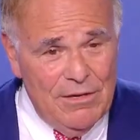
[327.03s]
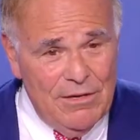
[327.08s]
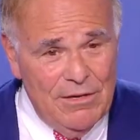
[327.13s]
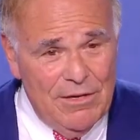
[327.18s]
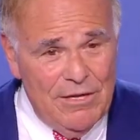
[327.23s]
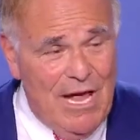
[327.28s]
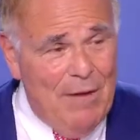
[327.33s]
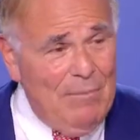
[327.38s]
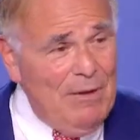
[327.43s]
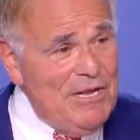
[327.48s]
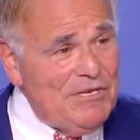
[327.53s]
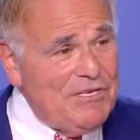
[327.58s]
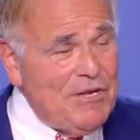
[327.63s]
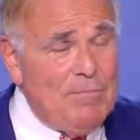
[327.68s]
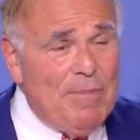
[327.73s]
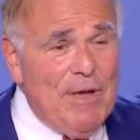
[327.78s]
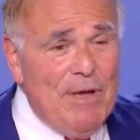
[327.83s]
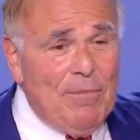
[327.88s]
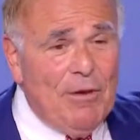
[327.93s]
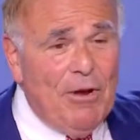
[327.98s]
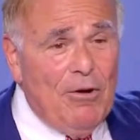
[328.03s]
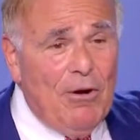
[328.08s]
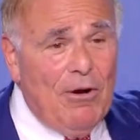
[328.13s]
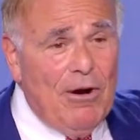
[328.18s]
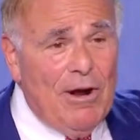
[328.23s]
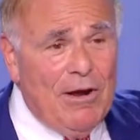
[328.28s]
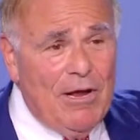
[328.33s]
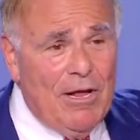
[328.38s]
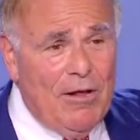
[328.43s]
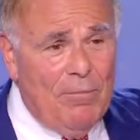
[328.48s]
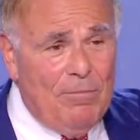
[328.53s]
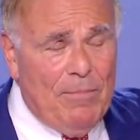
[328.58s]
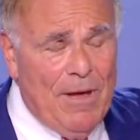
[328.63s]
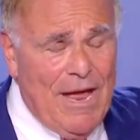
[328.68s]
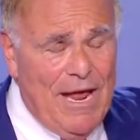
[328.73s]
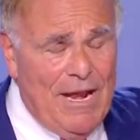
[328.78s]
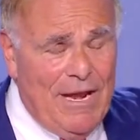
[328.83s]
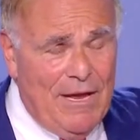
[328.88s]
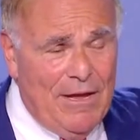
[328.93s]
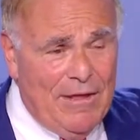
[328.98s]
That means the people who are in
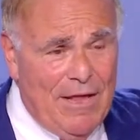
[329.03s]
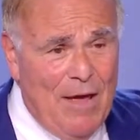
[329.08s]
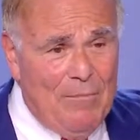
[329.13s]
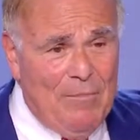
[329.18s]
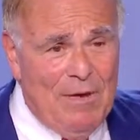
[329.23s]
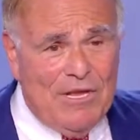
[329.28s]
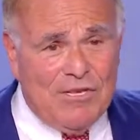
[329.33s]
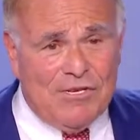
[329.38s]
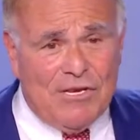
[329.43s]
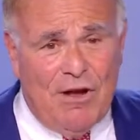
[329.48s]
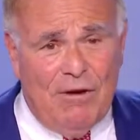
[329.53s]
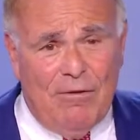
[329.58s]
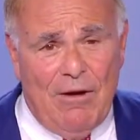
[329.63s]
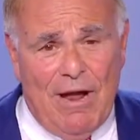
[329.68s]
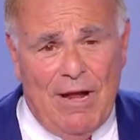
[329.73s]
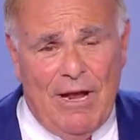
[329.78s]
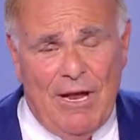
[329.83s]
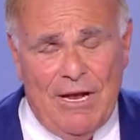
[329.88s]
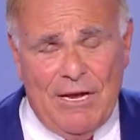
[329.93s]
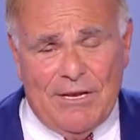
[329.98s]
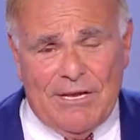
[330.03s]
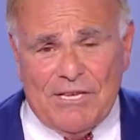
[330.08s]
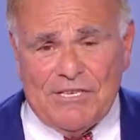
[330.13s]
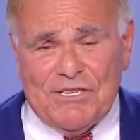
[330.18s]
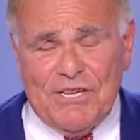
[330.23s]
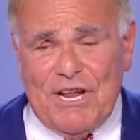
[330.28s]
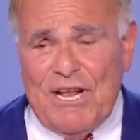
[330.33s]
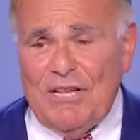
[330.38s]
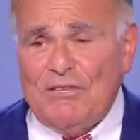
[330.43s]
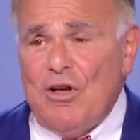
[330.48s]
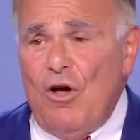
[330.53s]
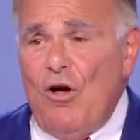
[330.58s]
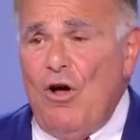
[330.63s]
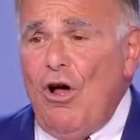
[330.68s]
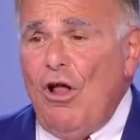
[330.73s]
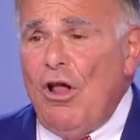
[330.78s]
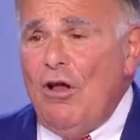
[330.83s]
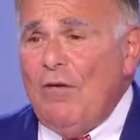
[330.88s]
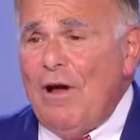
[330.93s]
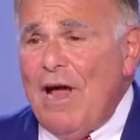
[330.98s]
Albania. That means Iranian dissidents
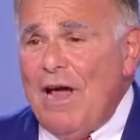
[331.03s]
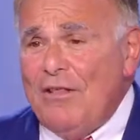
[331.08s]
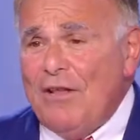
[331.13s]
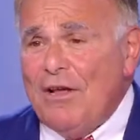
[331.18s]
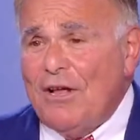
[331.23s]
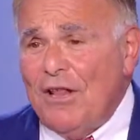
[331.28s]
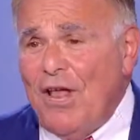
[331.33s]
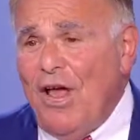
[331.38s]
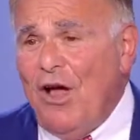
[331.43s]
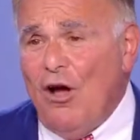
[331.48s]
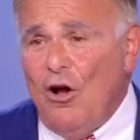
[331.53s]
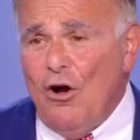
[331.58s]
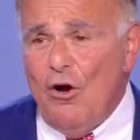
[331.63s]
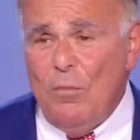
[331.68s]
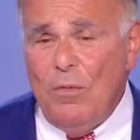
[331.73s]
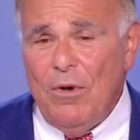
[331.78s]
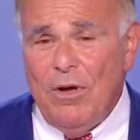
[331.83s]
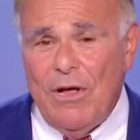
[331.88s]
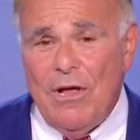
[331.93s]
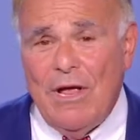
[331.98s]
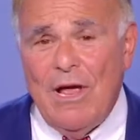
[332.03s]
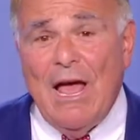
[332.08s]
all around the globe.